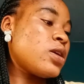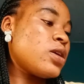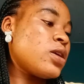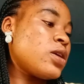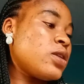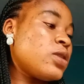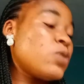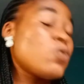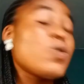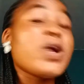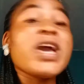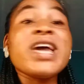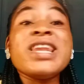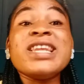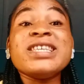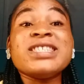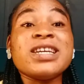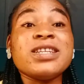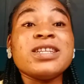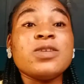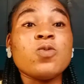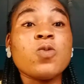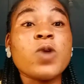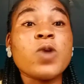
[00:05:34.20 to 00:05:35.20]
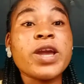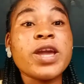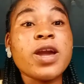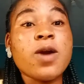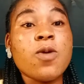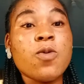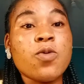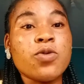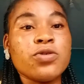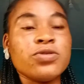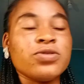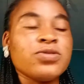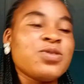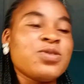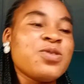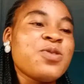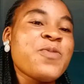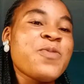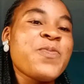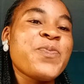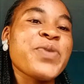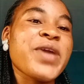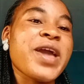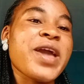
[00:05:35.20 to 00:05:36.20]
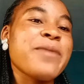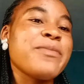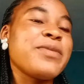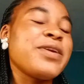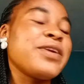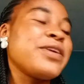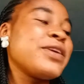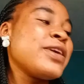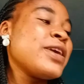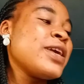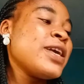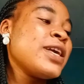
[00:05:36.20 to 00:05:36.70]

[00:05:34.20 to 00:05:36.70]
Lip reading: the wireless and the wire one, I mean.